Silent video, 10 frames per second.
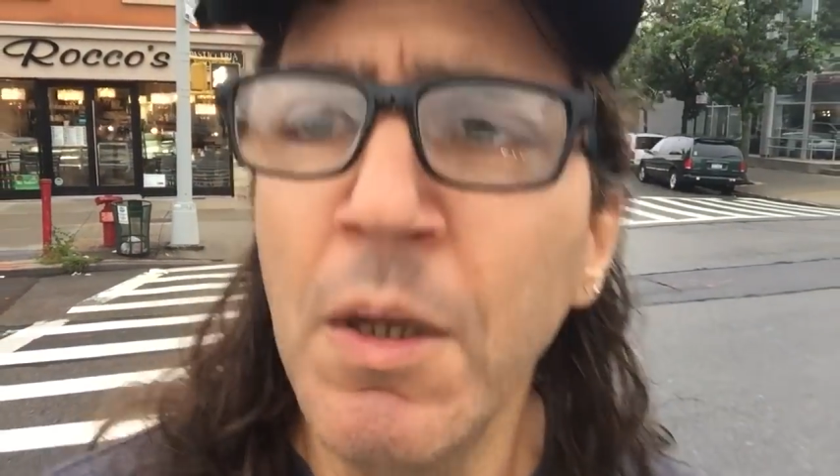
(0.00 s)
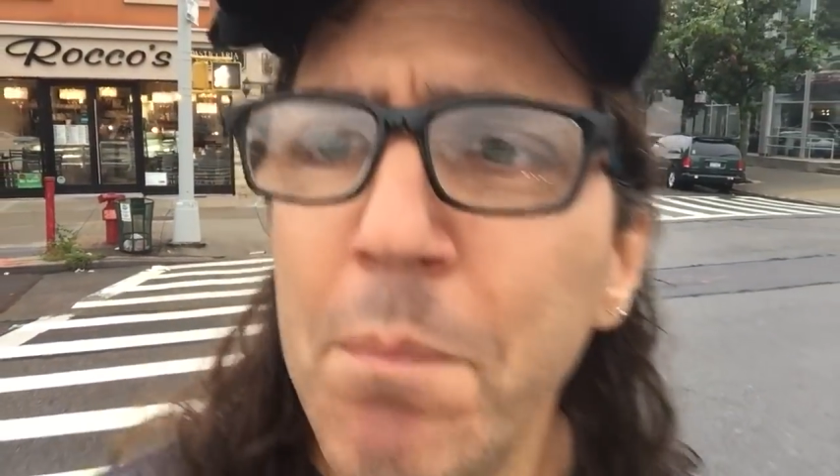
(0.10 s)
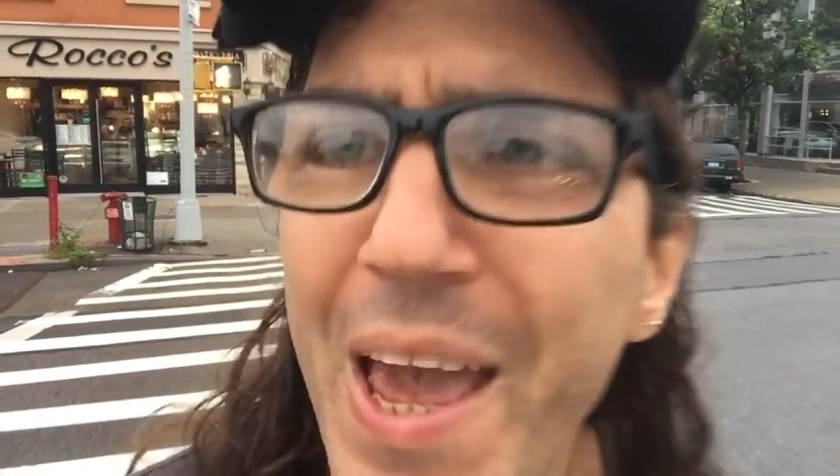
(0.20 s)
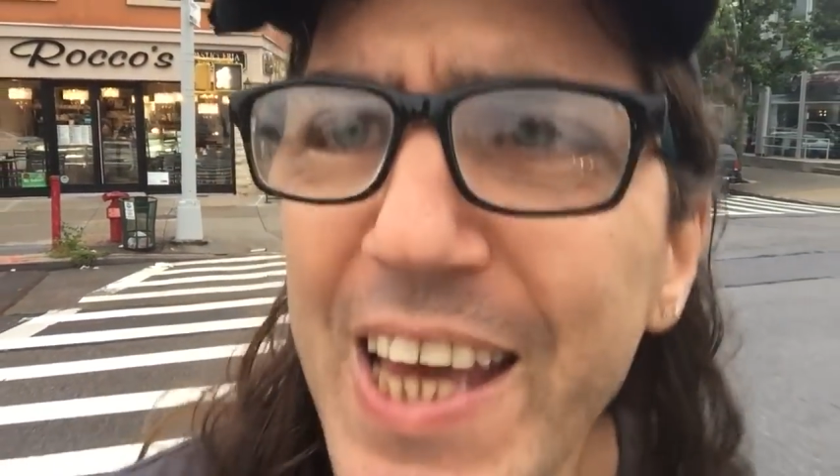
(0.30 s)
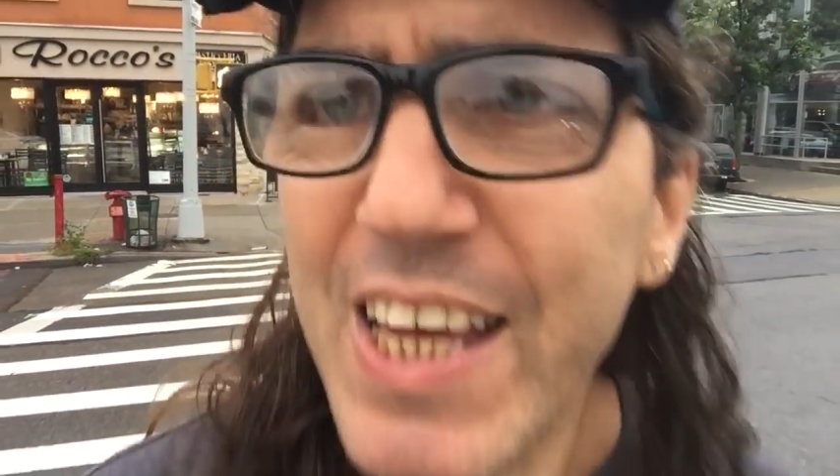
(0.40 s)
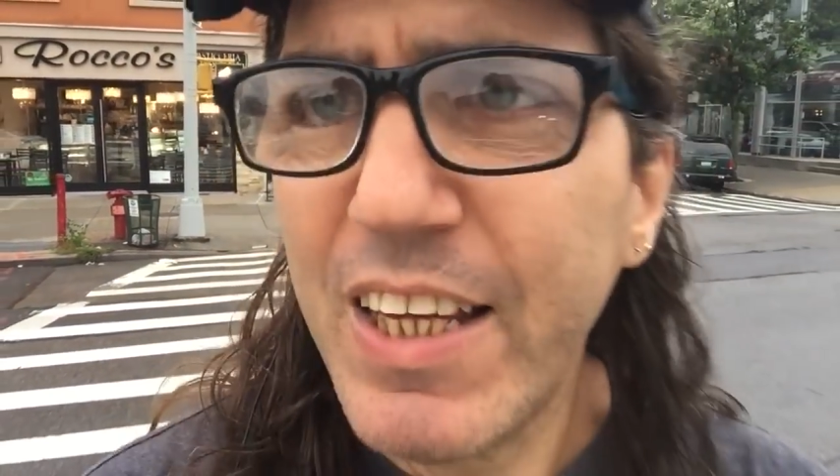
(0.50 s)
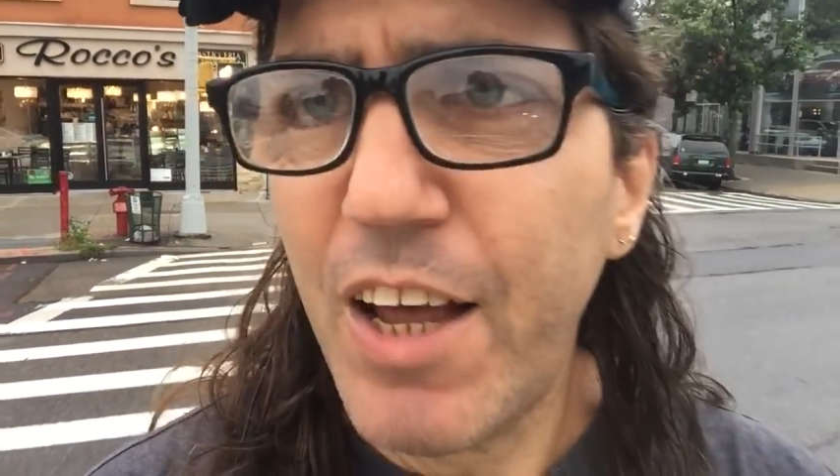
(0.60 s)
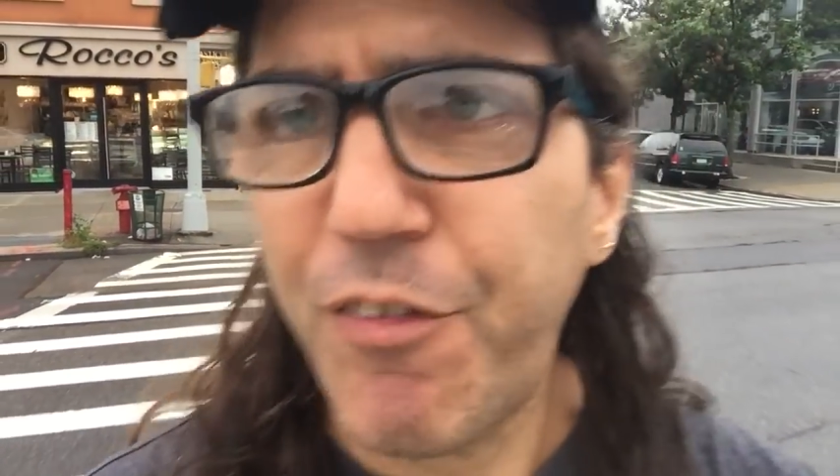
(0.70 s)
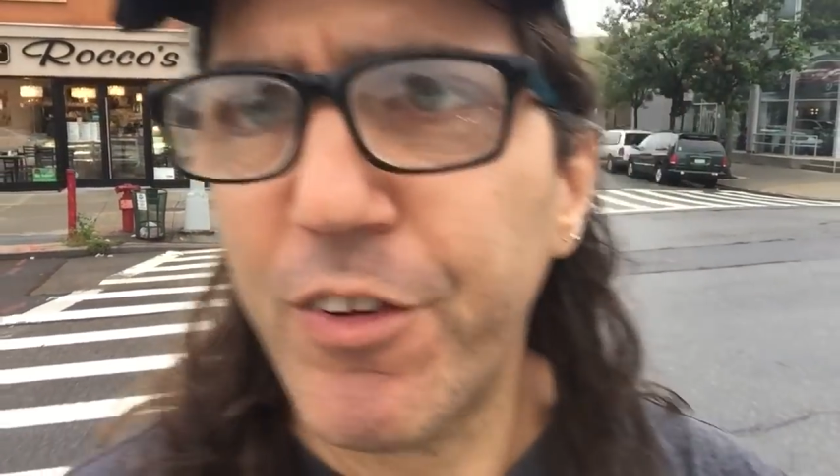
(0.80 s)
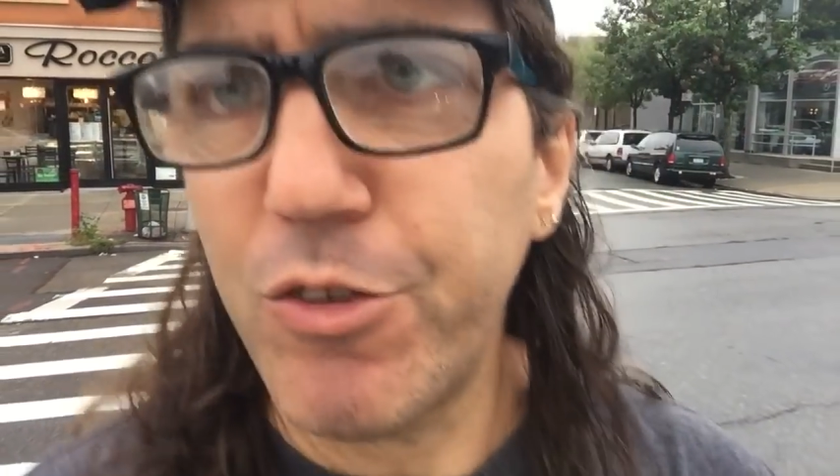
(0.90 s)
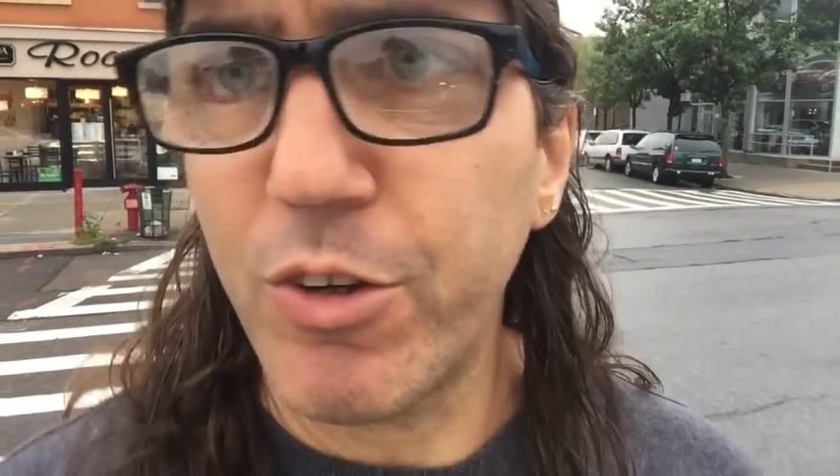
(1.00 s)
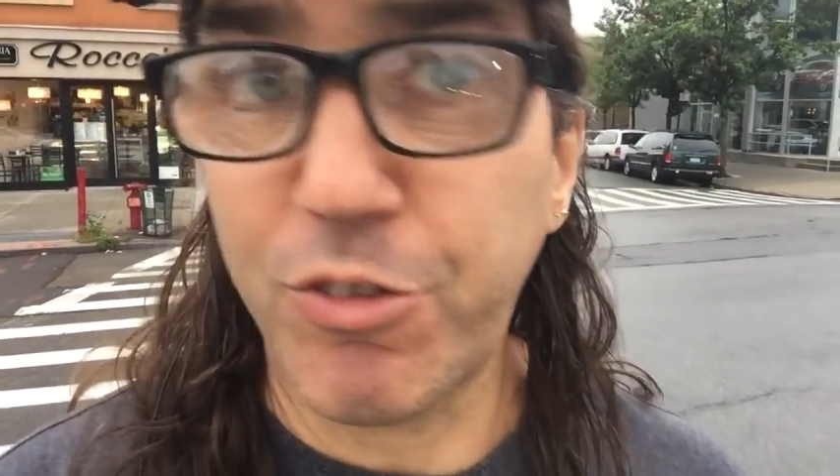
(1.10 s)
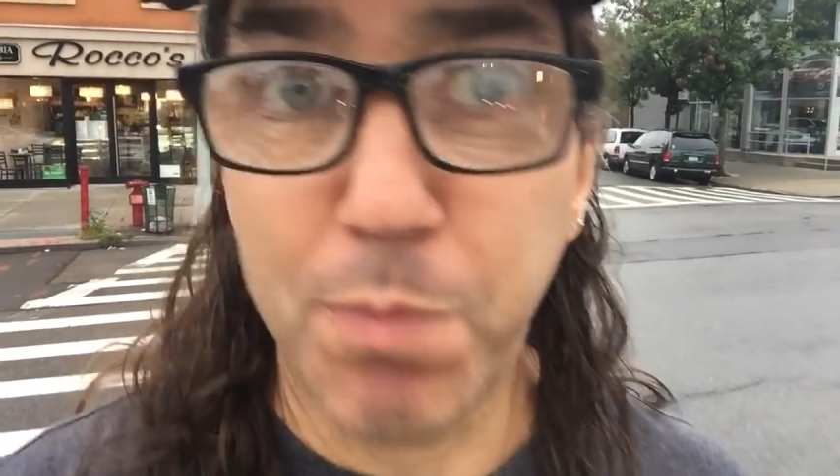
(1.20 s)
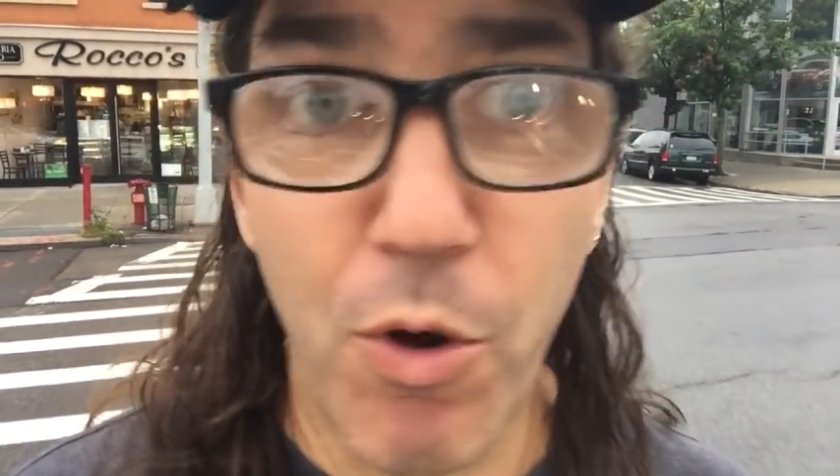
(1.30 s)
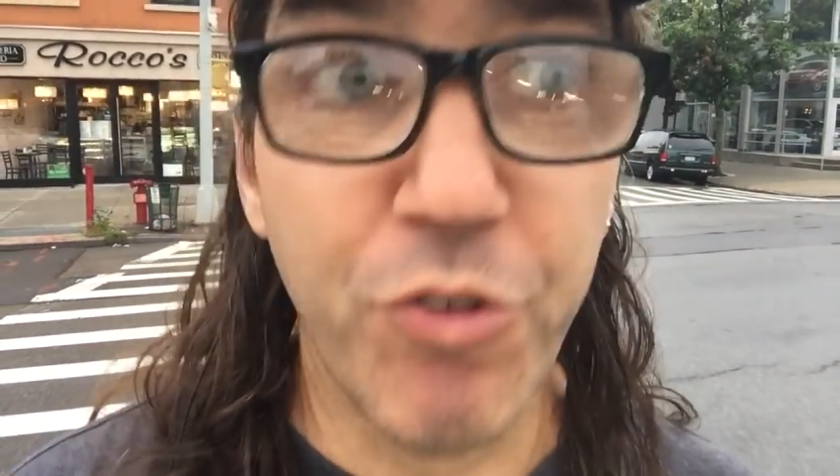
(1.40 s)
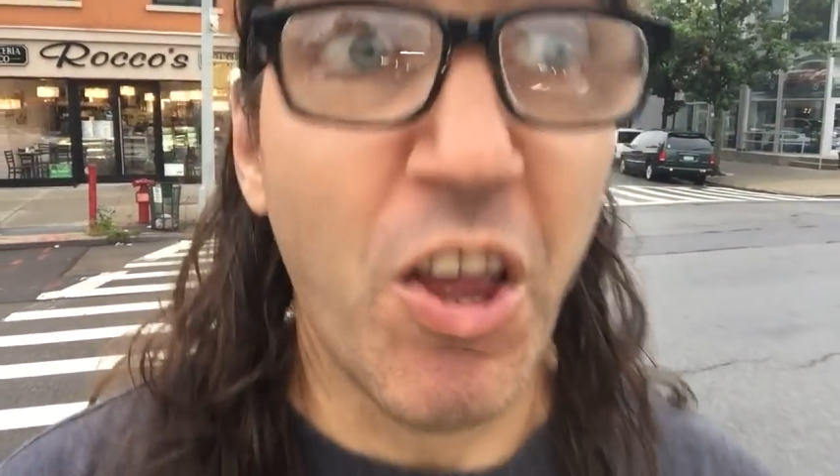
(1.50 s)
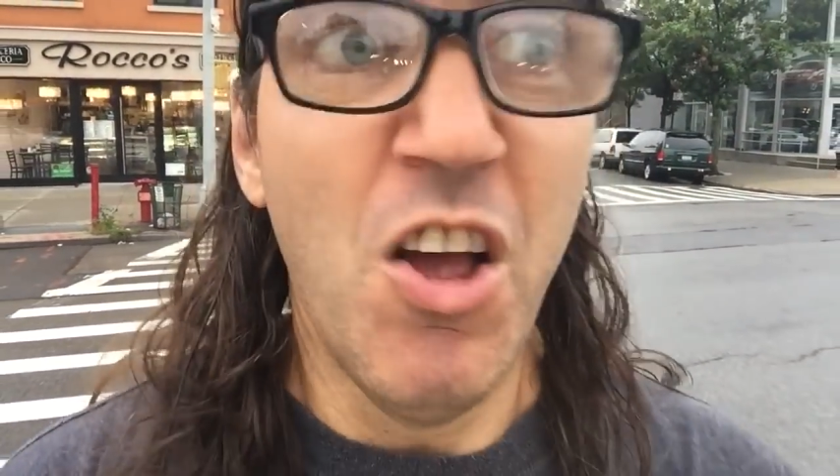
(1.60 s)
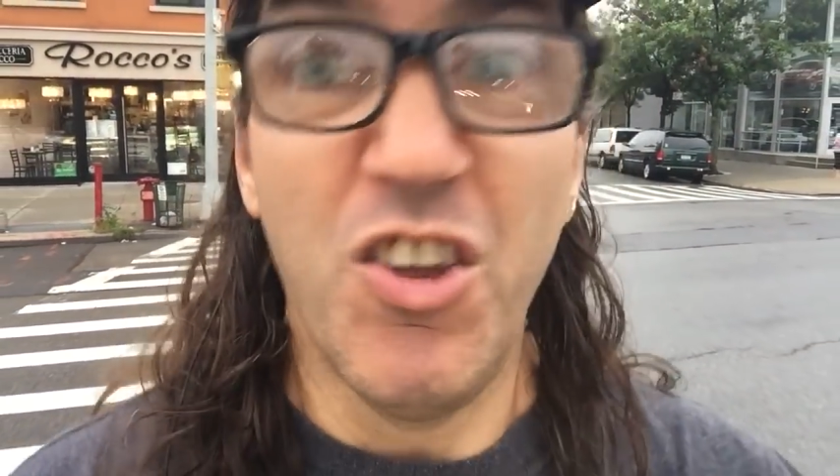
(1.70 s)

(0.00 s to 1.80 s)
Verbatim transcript: making an effort to expose